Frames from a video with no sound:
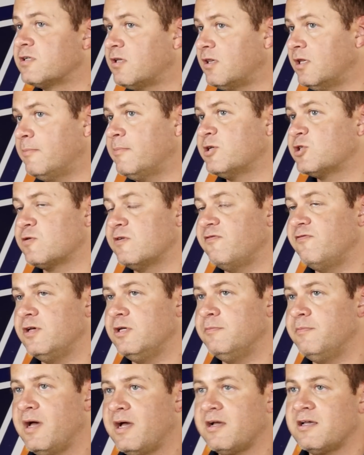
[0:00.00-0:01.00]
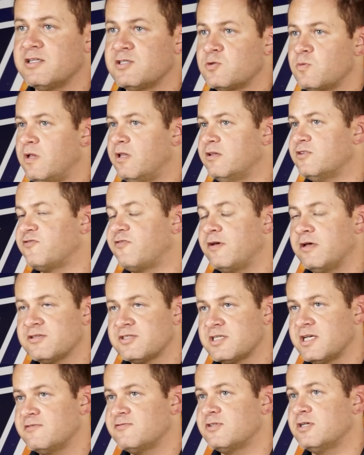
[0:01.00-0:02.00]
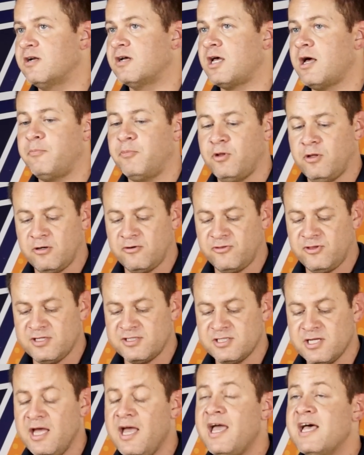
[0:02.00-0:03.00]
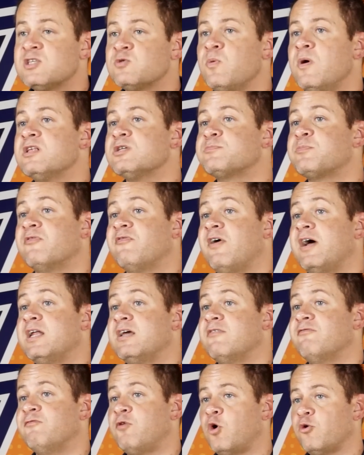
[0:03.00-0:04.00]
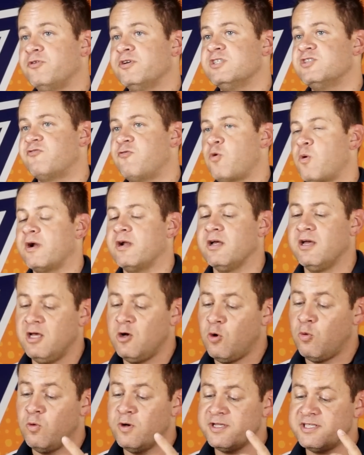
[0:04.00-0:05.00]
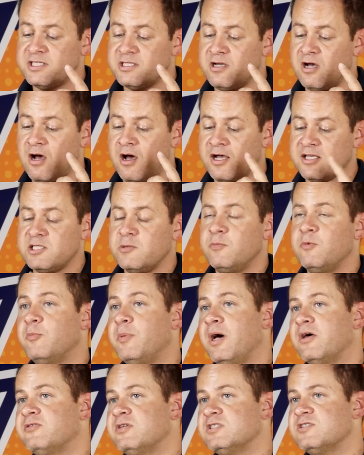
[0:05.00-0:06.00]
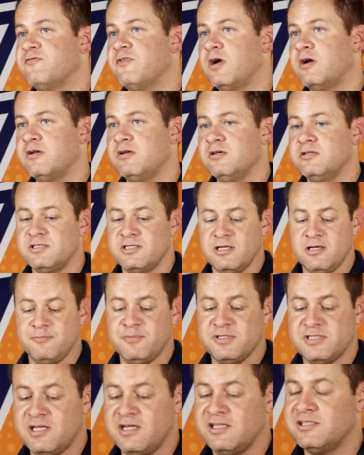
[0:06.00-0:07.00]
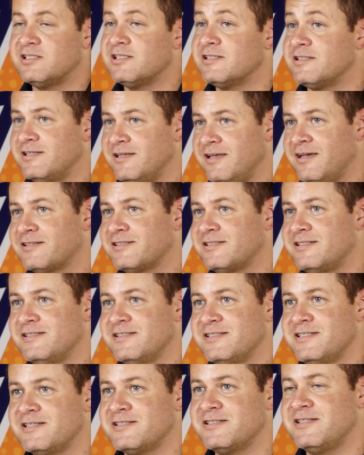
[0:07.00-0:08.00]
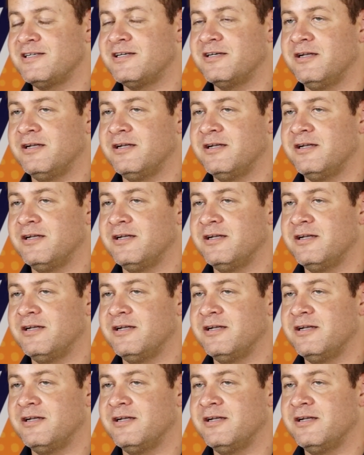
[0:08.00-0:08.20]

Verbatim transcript: telemetry feedback as well as fail safes and a couple other things as well as providing voltage for it. What's awesome about this variant besides just the XT60